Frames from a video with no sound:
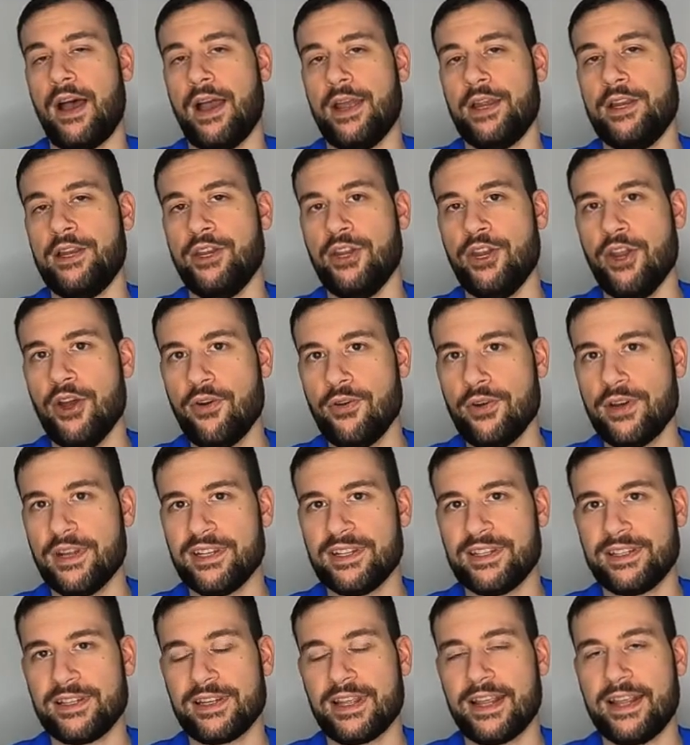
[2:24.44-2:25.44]
I
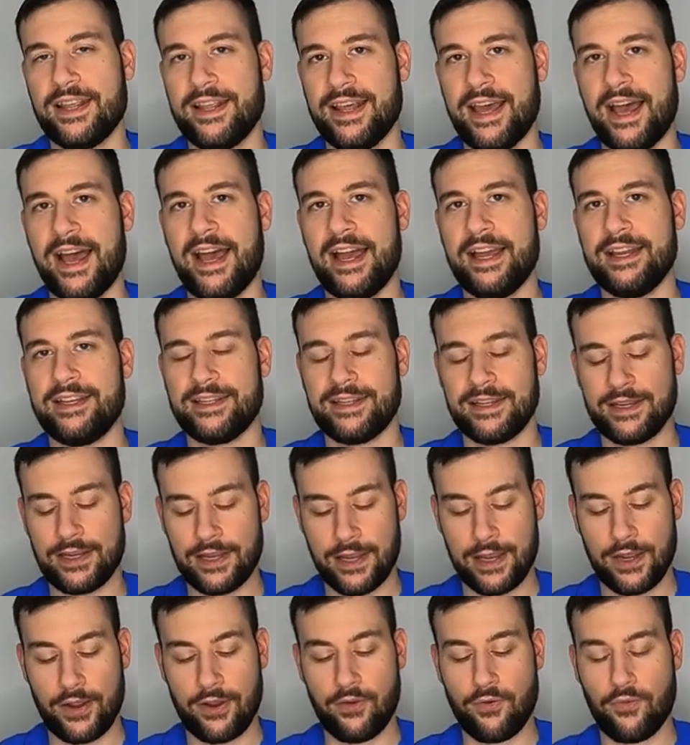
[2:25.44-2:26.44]
noticed that
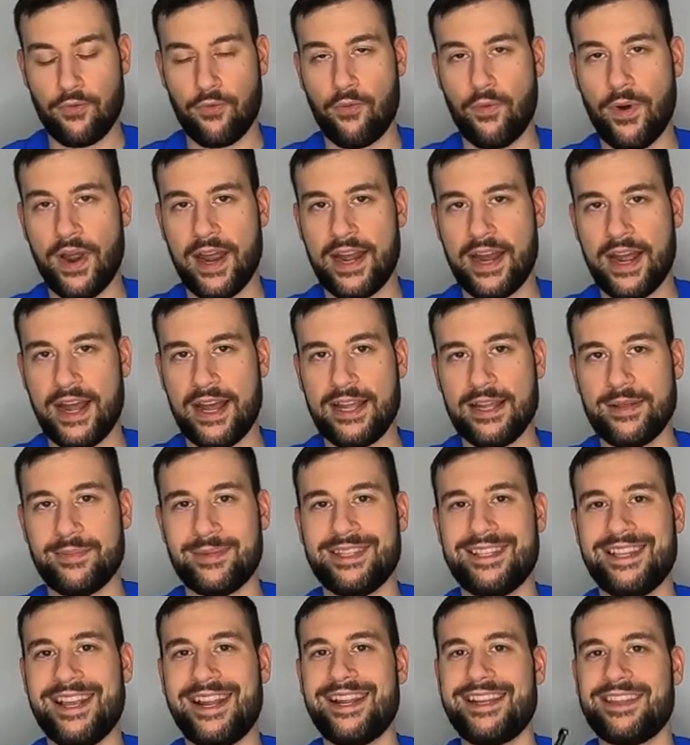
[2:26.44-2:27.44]
when I am
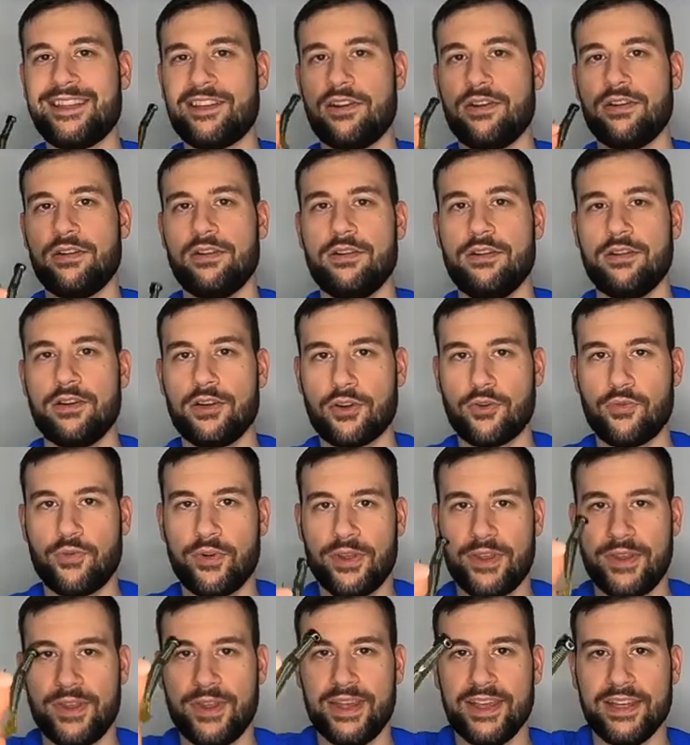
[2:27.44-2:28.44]
setting the hook
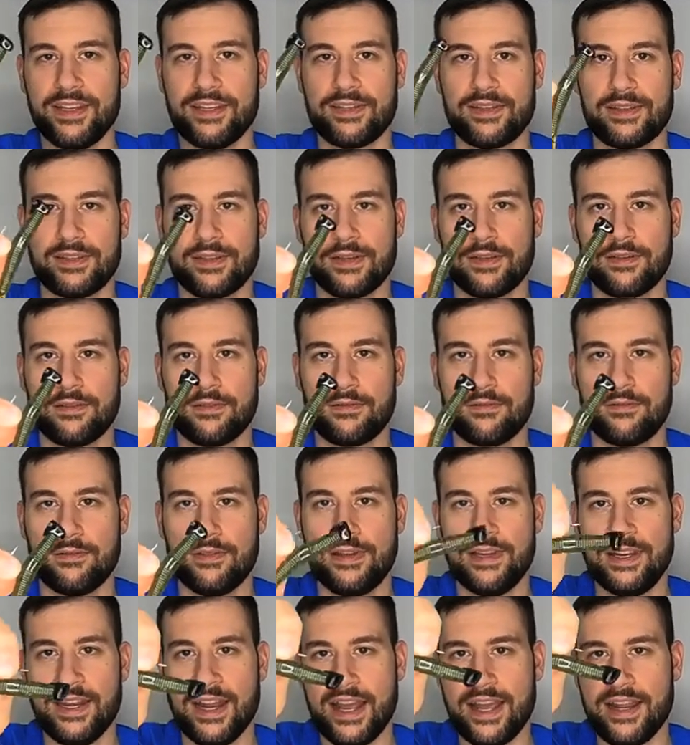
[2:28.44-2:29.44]
with this
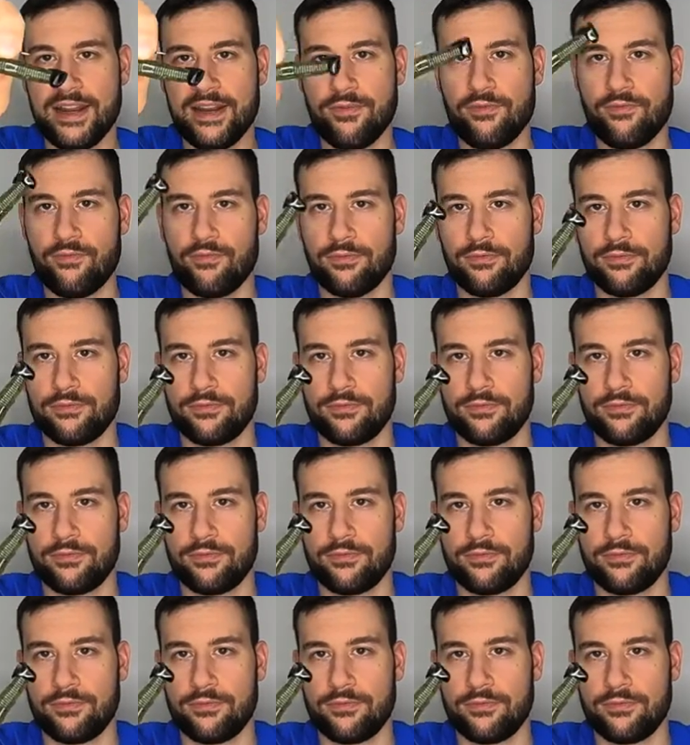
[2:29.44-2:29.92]
Ned